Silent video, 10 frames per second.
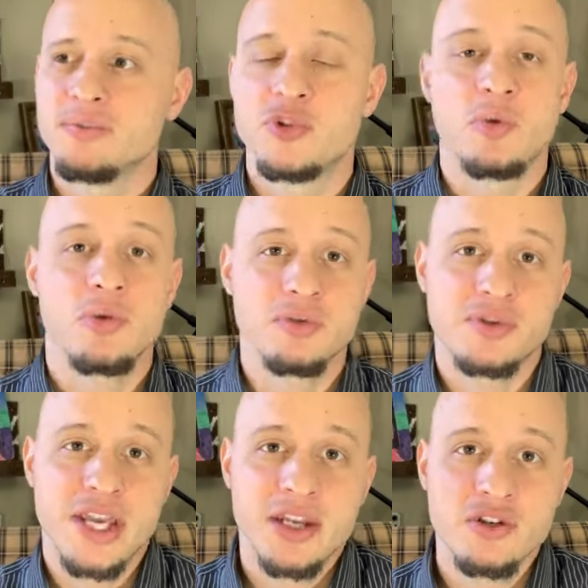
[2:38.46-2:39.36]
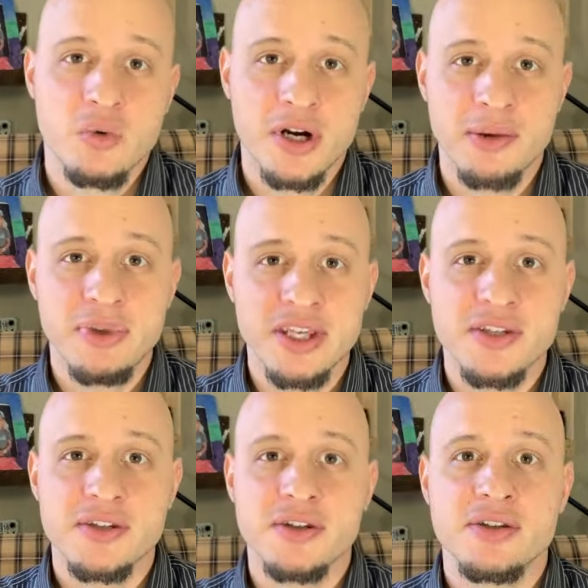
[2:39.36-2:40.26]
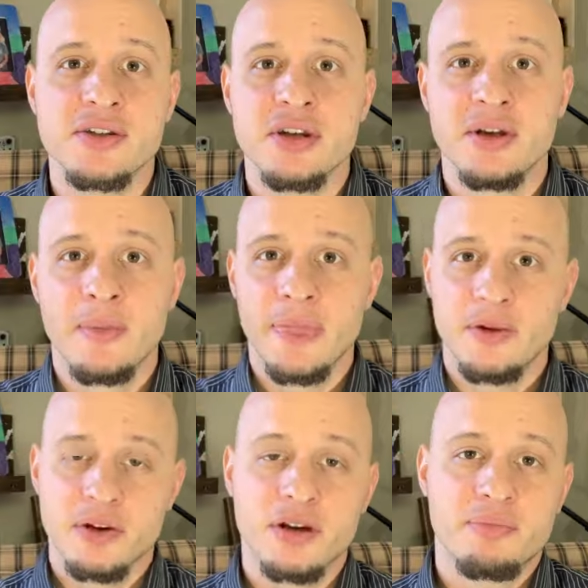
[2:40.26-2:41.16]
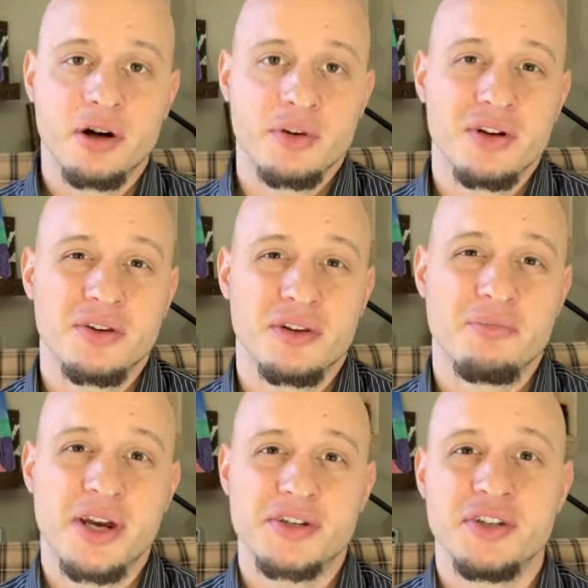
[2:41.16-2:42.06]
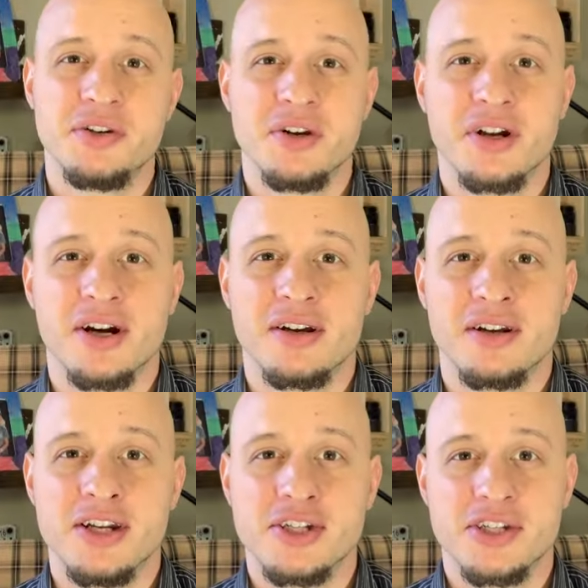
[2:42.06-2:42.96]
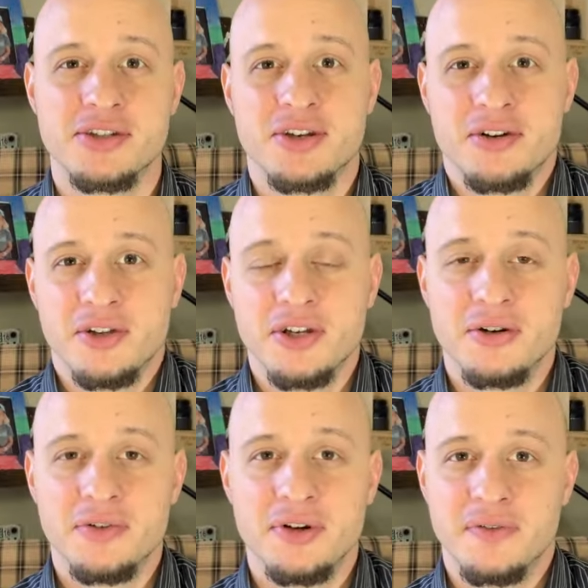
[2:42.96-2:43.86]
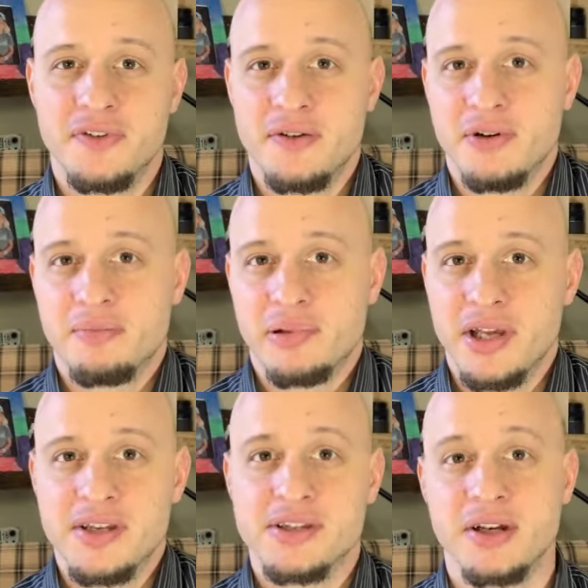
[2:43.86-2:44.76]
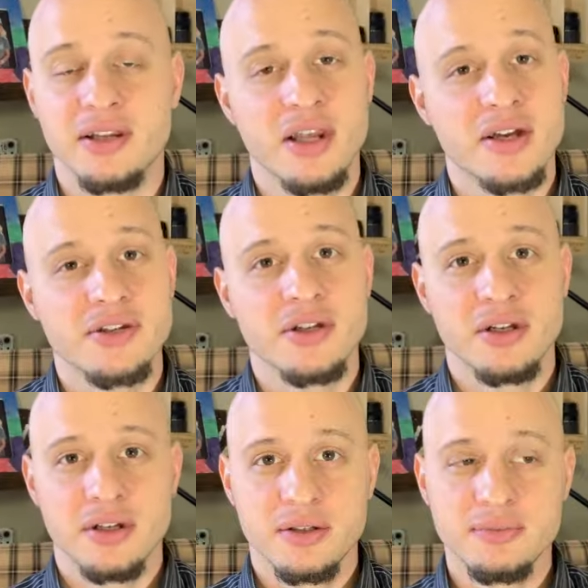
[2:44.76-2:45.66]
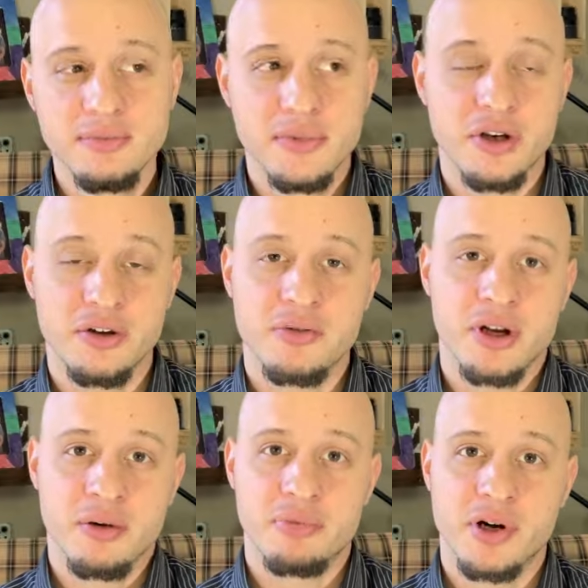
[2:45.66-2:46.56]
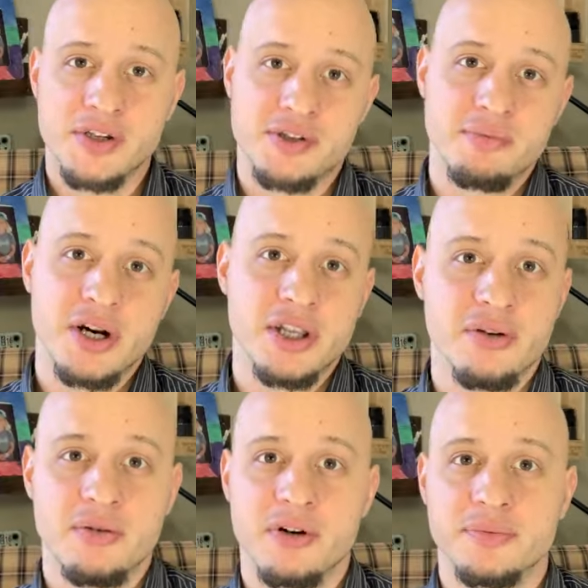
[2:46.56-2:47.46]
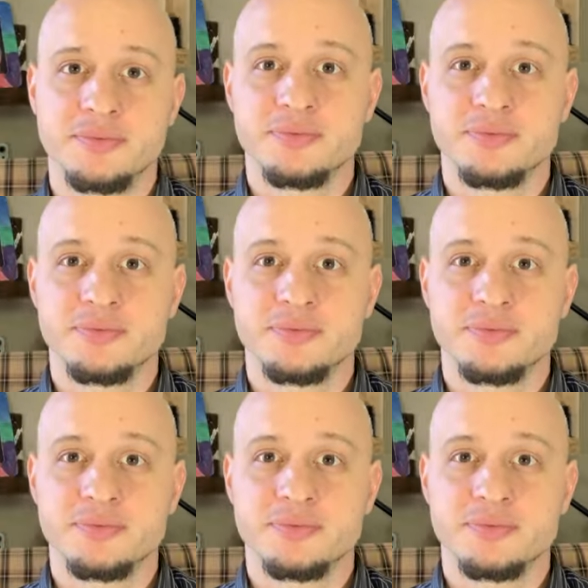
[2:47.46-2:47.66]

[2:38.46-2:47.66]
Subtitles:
10, 20 pizzas, you're gonna probably go with the best deal. You're not gonna necessarily go with your favorite place, unless, you know, you wanna impress somebody or,